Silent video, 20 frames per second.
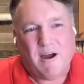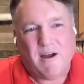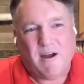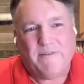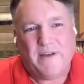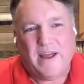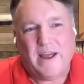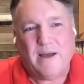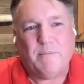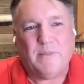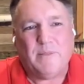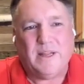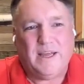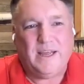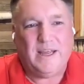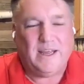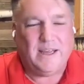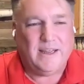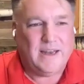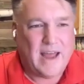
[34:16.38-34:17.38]
Our mm-hmm.
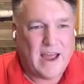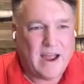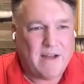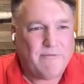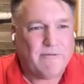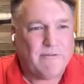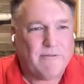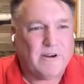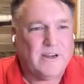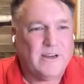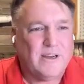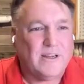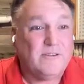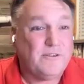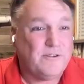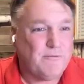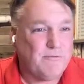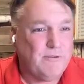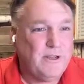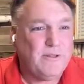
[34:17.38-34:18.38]
family in Africa,
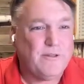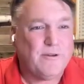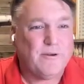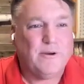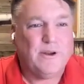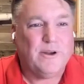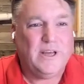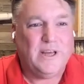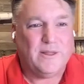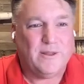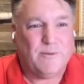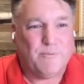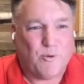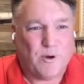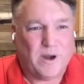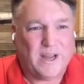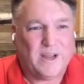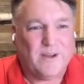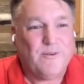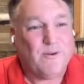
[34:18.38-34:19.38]
it's 3:30 in the
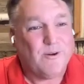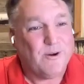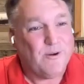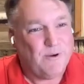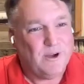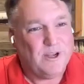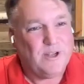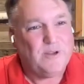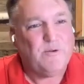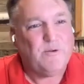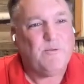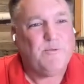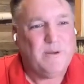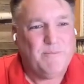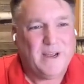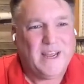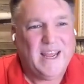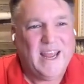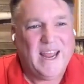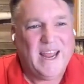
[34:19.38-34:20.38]
morning, where it was when
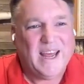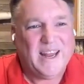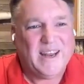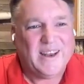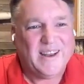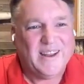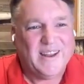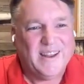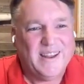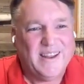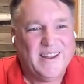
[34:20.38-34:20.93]
we began.